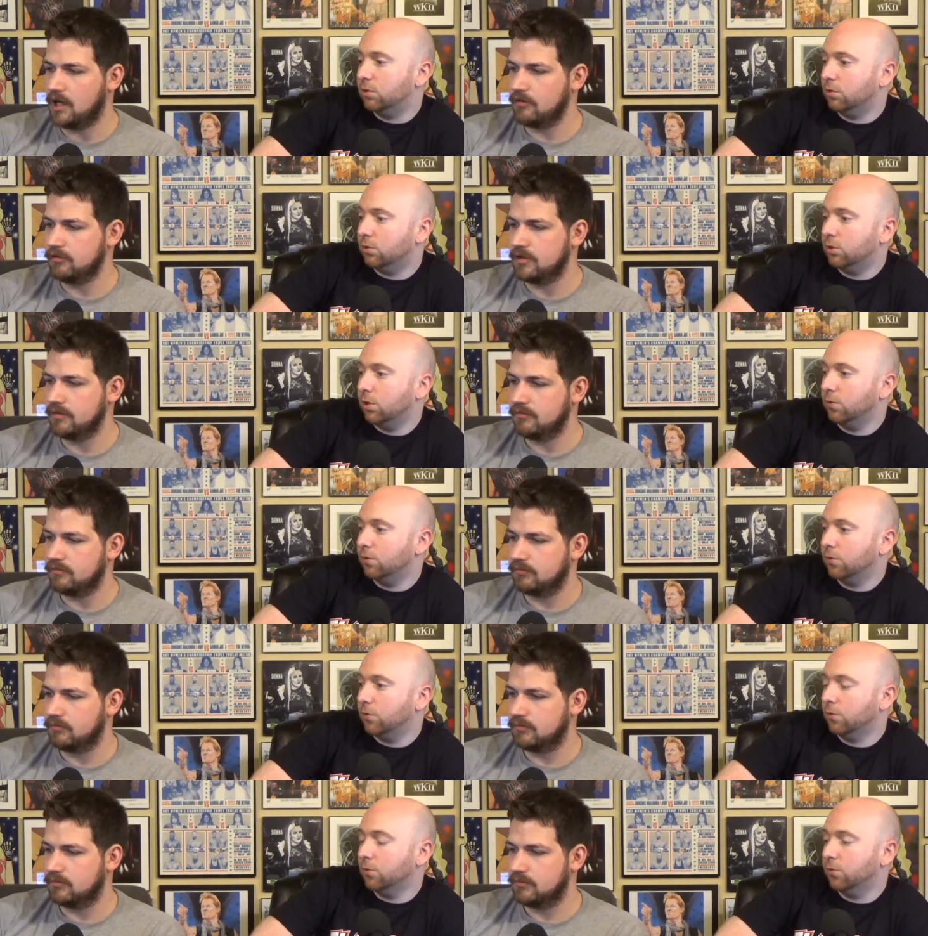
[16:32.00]
Speaker 1: I would Jeff's
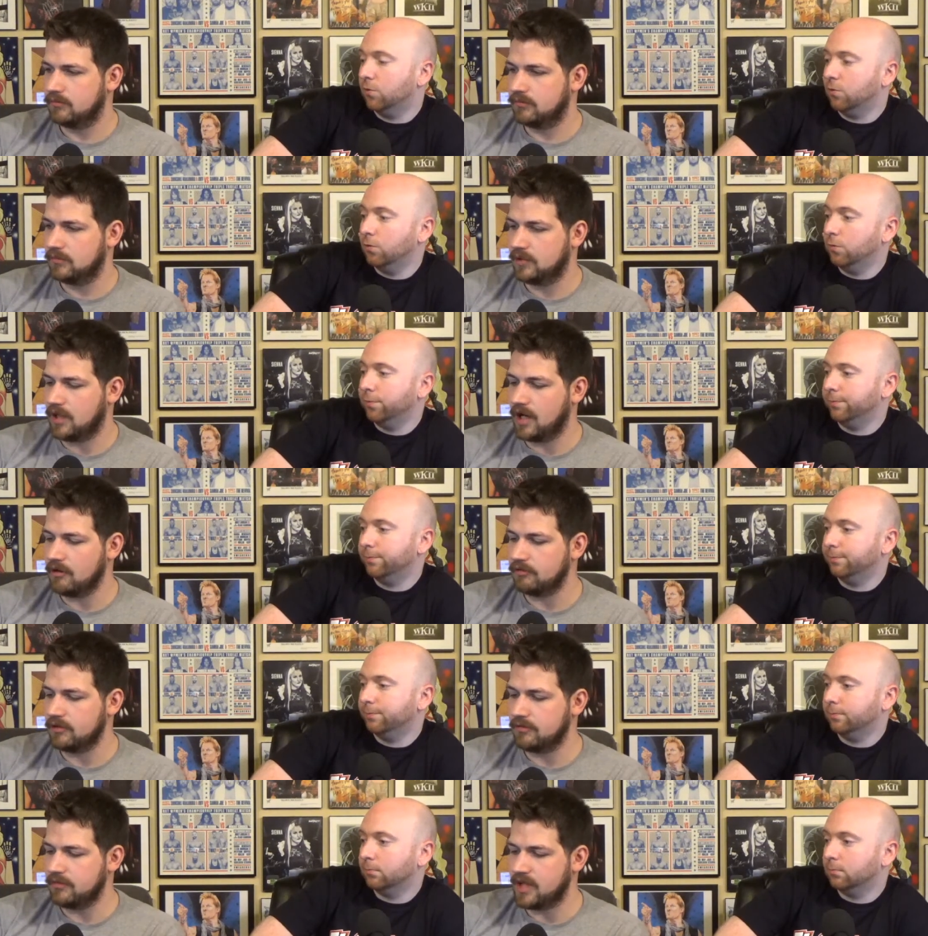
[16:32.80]
first feud. I
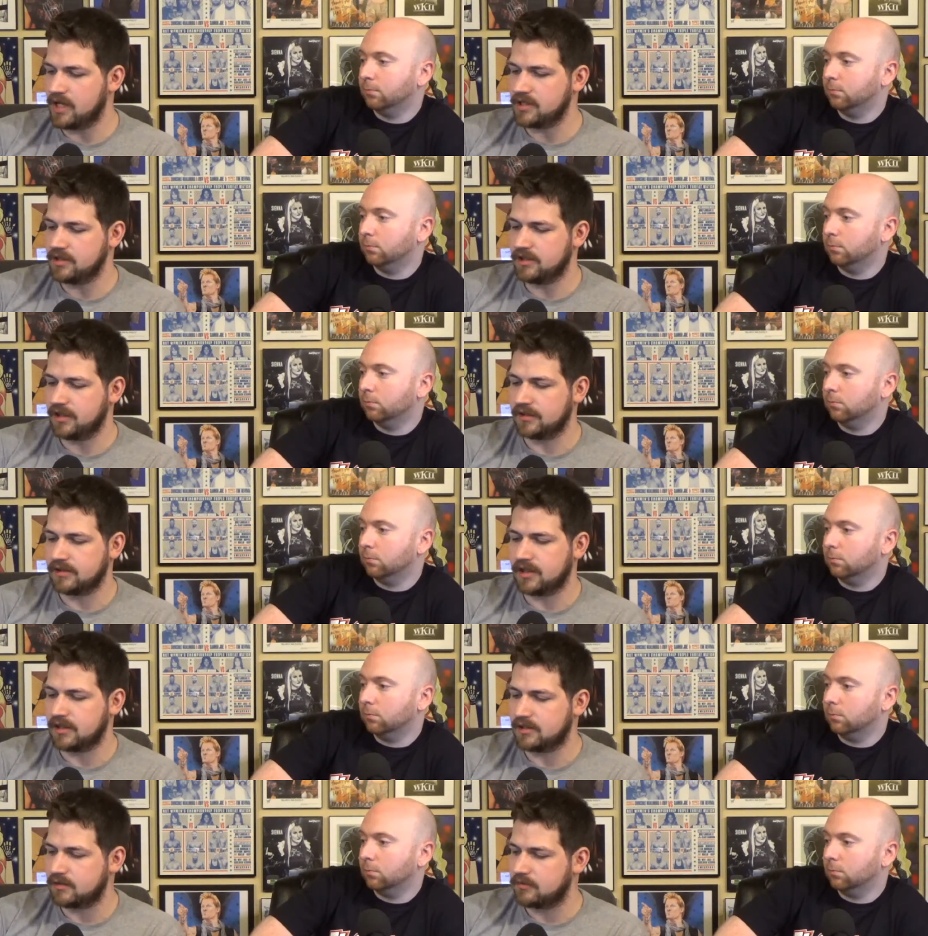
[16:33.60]
would imagine that
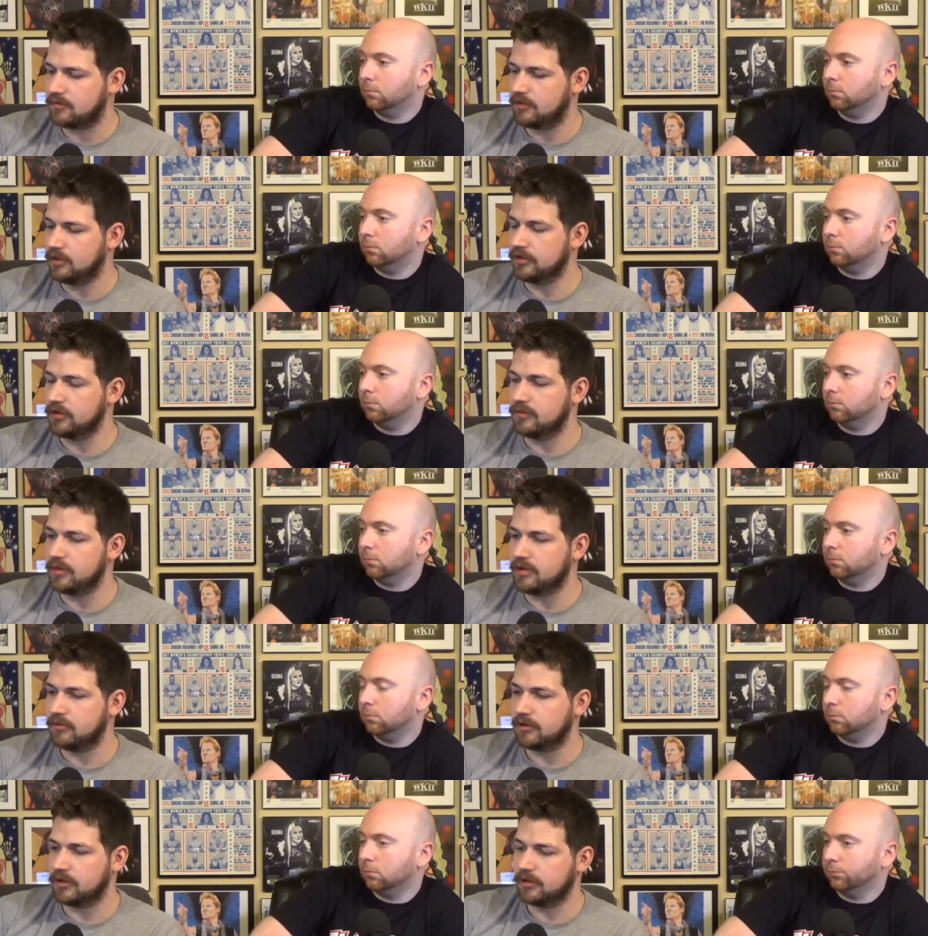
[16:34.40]
that's going to
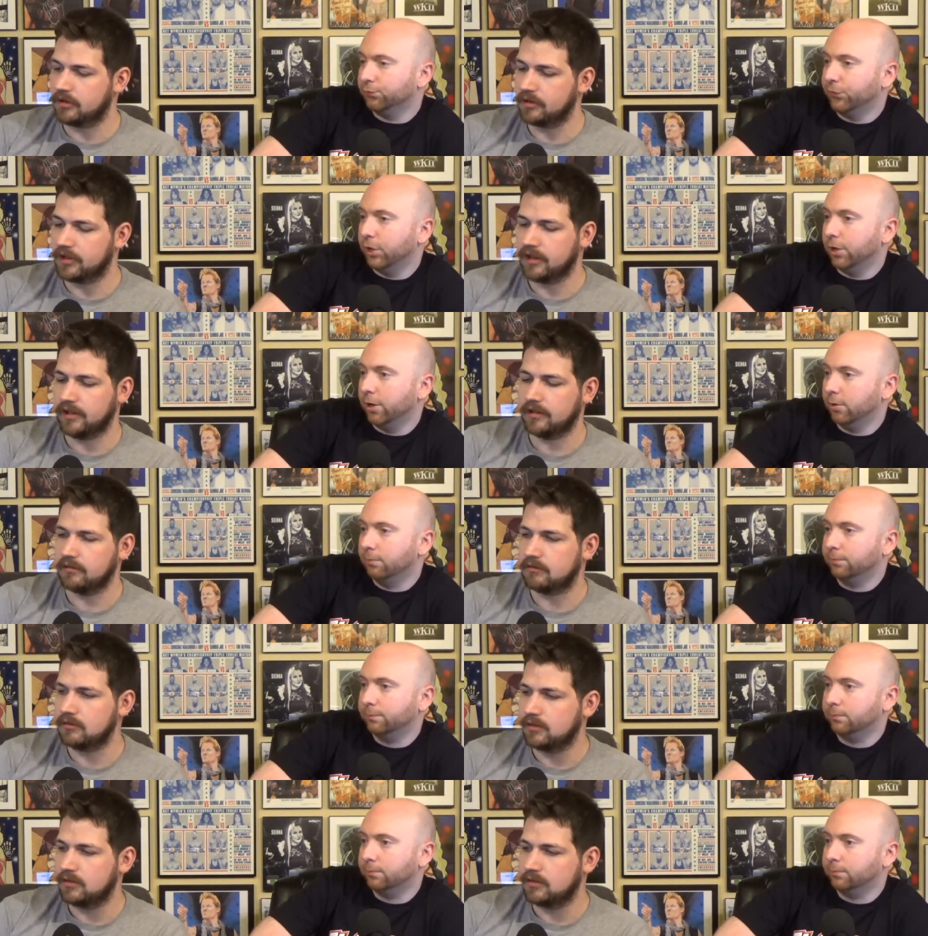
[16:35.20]
be what they're going yeah. to do.